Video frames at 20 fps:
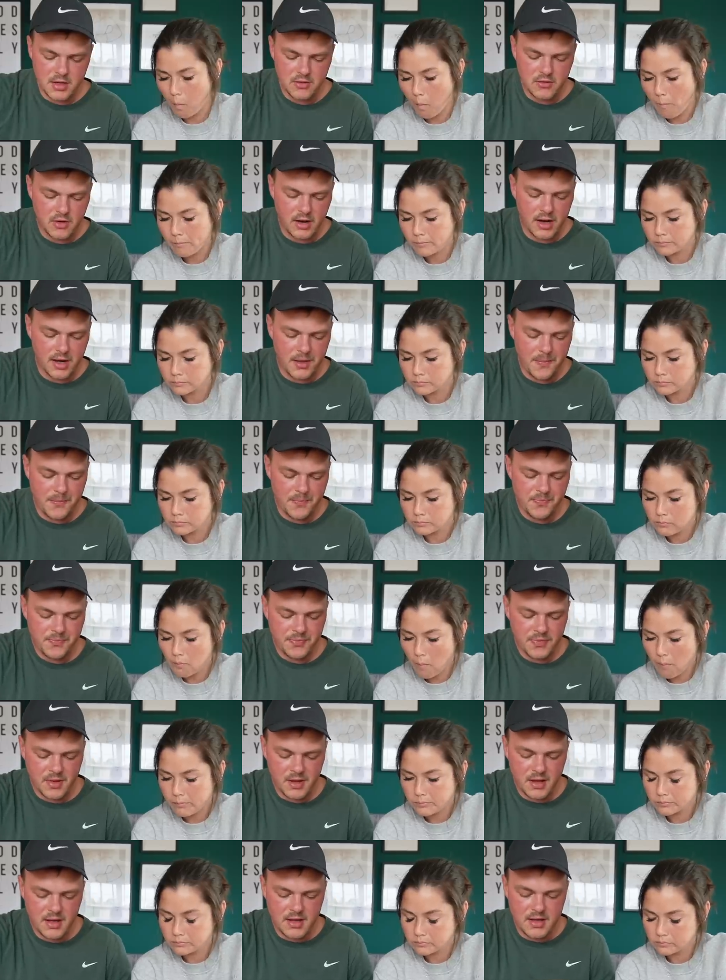Speaker 1: Right.
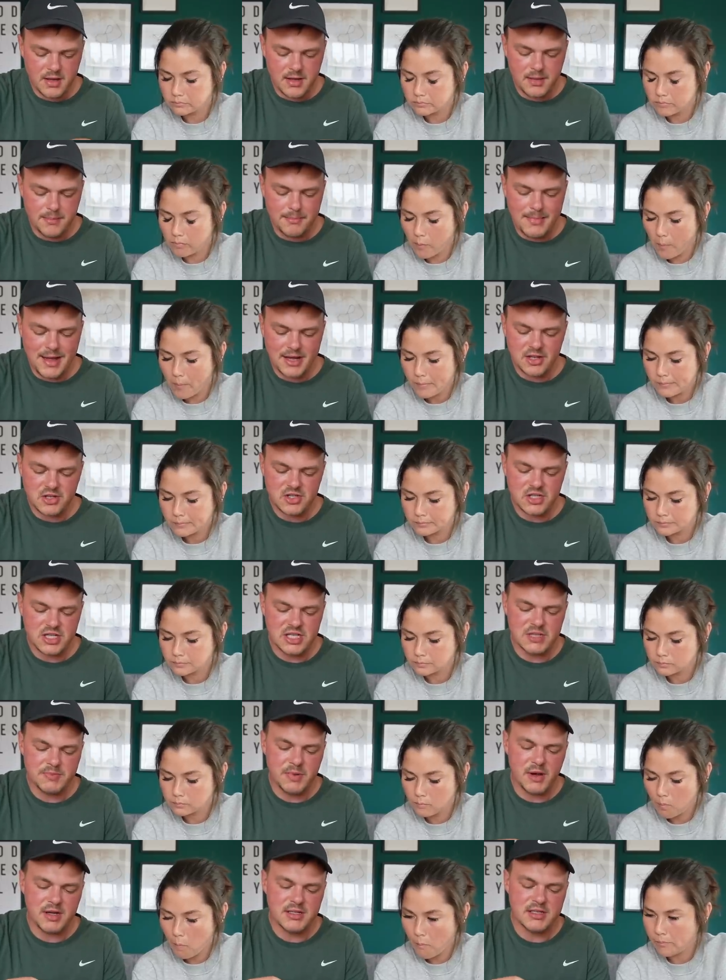Mac and
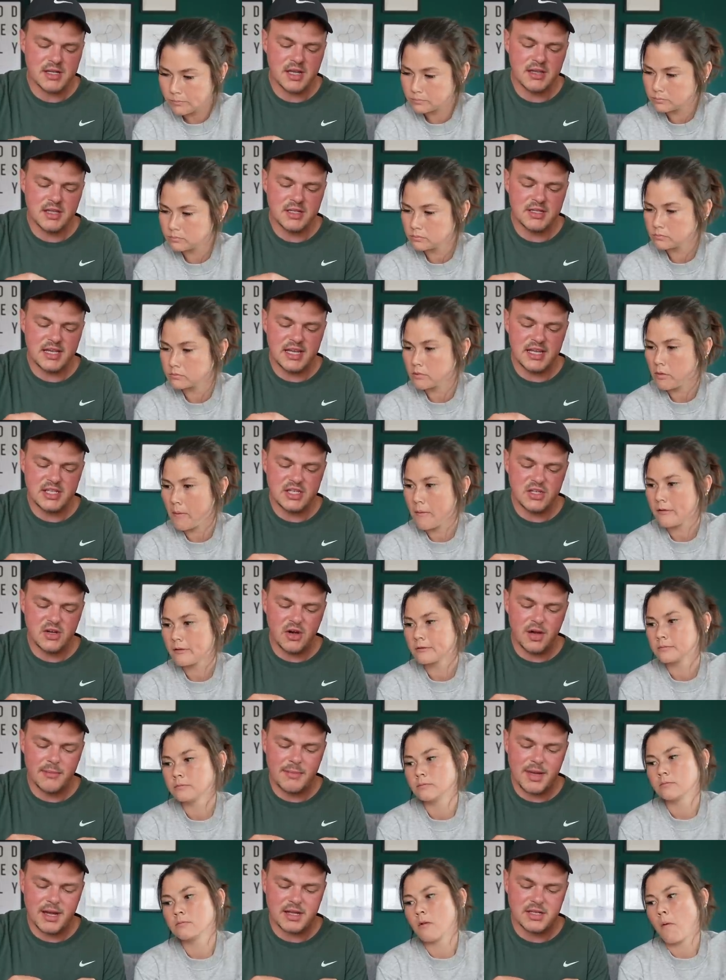cheese bites then. The
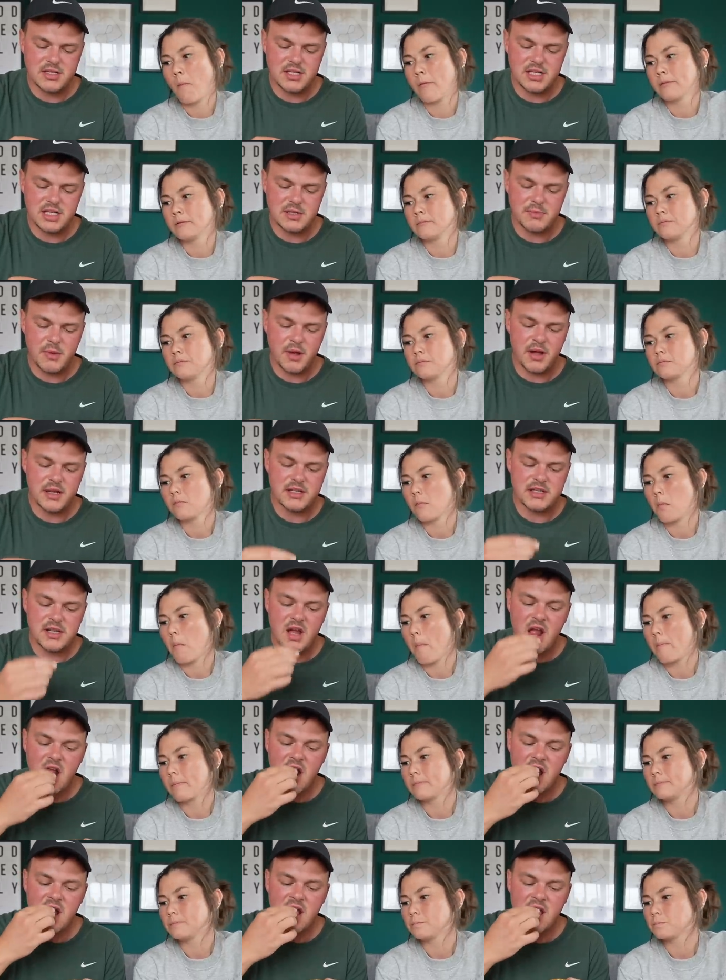TGI mac and cheese bites.
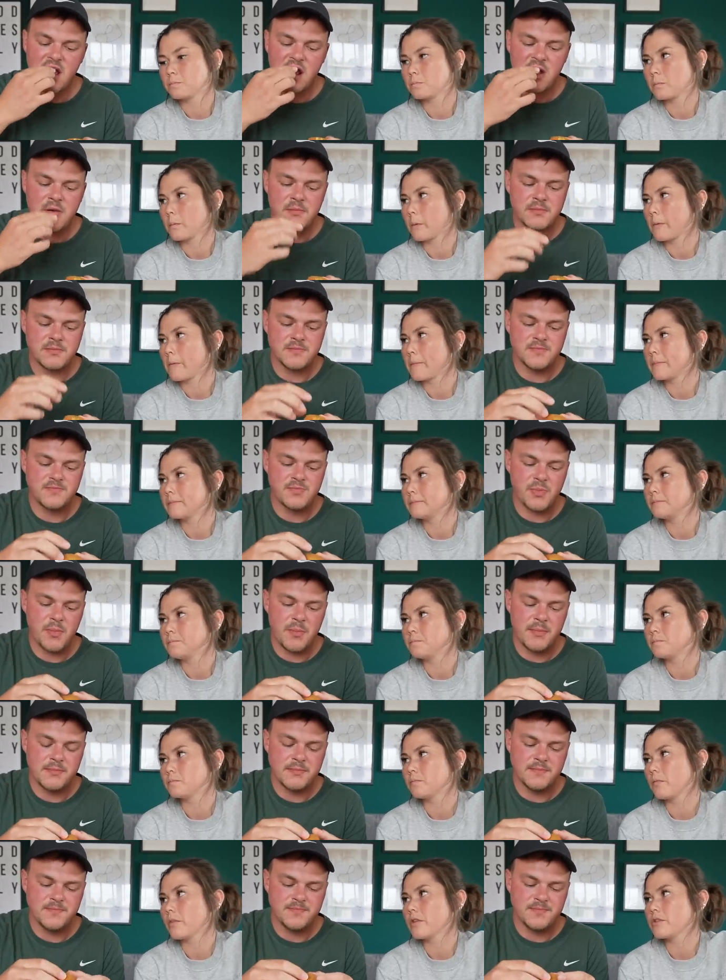
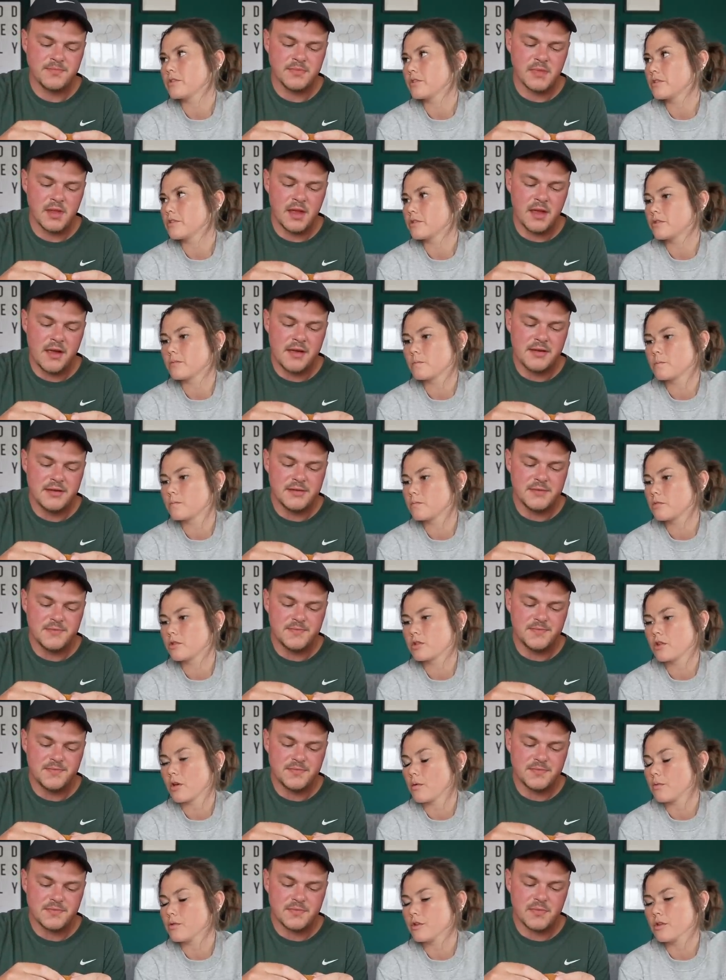
Speaker 2: This is
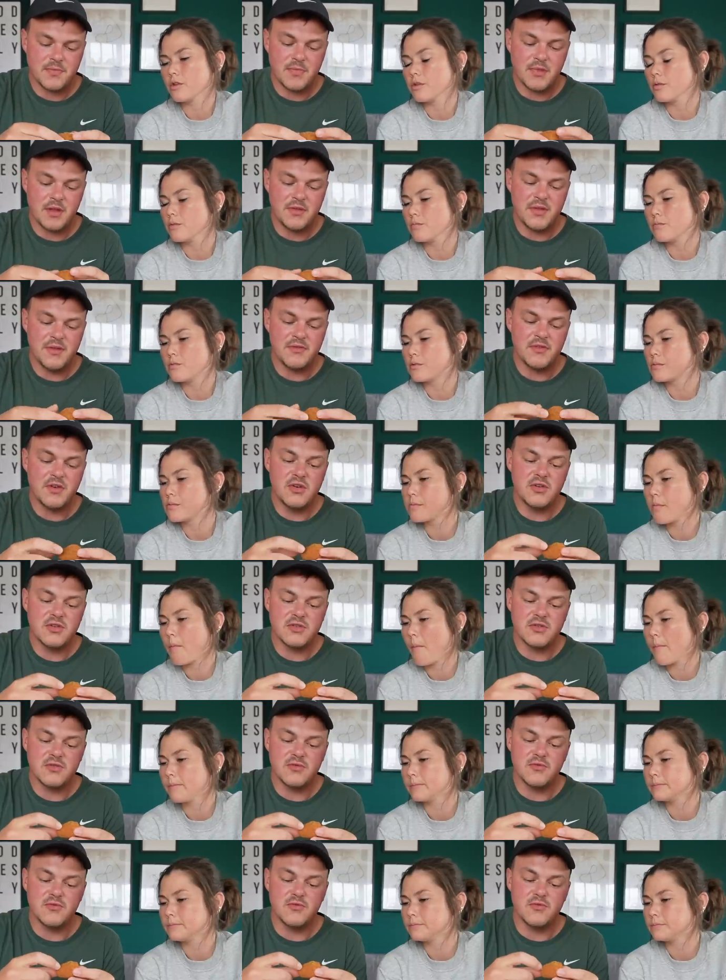so you.
Speaker 1: They're
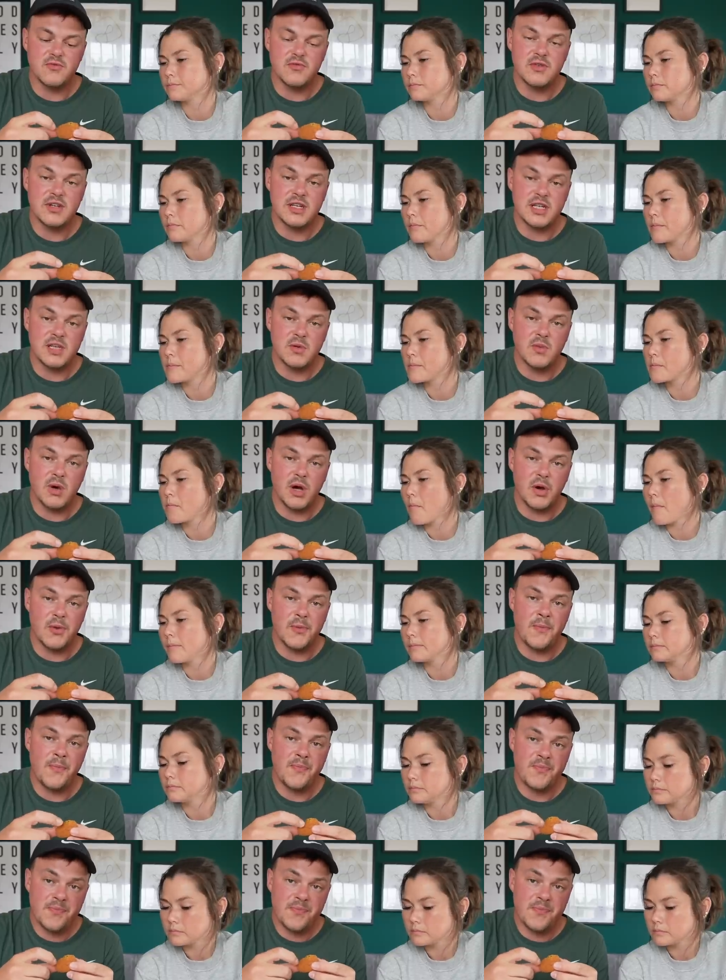cooked really well.